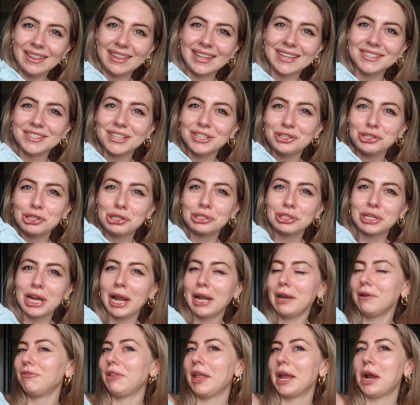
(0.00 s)
And this is just
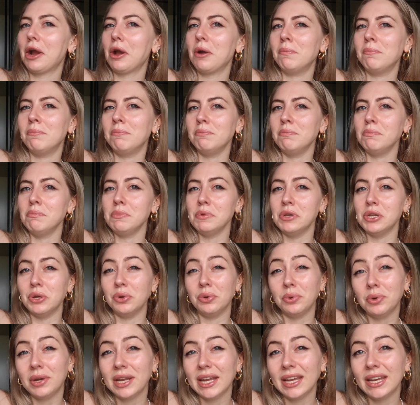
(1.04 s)
kind of like a
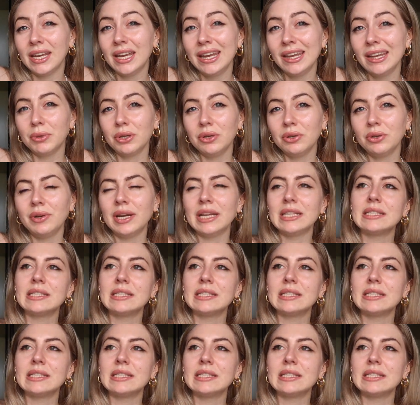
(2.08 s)
muted blue.